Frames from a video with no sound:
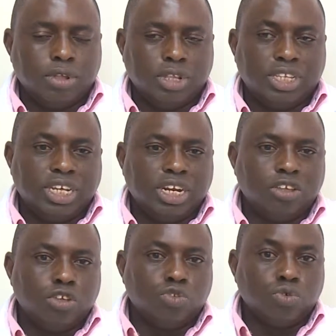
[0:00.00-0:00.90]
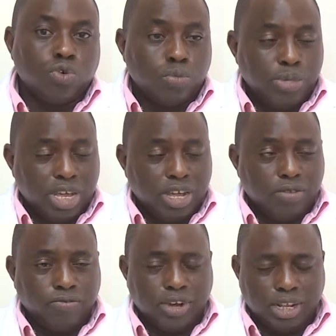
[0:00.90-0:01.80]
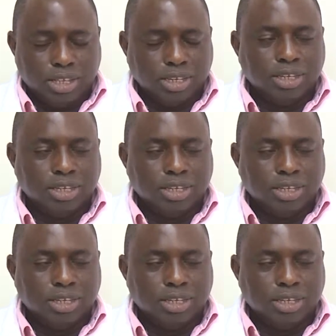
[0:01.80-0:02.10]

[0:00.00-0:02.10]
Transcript: the tendency to grow big and fat